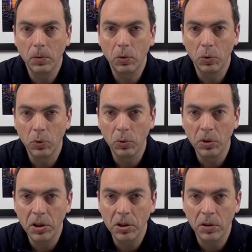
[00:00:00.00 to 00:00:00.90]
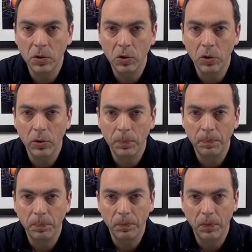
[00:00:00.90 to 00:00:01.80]
to do this, and so
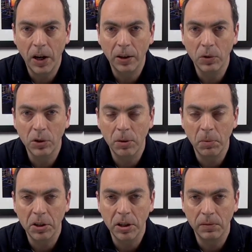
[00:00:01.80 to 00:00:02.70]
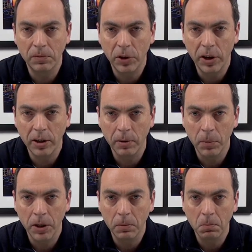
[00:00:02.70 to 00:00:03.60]
I don't see myself trying,
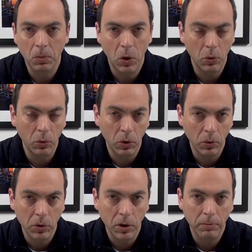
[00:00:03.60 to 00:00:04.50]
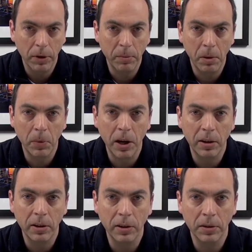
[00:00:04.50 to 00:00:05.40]
but who knows, maybe I'm
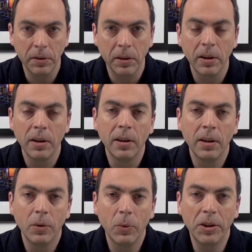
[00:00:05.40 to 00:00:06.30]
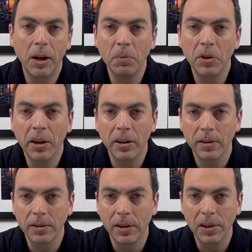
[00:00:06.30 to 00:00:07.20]
lucky and when I'm
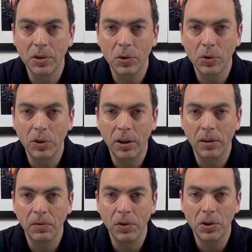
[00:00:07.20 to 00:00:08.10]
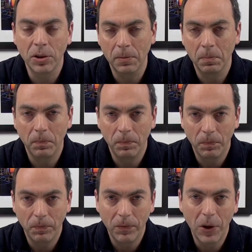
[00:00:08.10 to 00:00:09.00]
there, there is also the kingfisher,
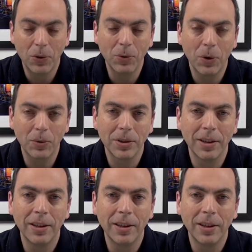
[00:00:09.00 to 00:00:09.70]
who knows.